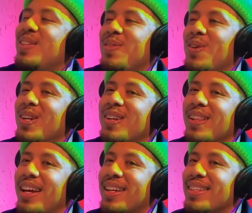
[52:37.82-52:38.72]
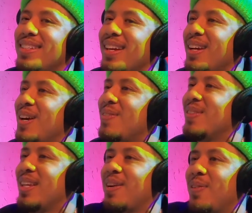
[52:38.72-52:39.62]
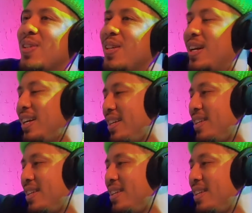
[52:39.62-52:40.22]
in Wonderland set up. It was like a bunch of like,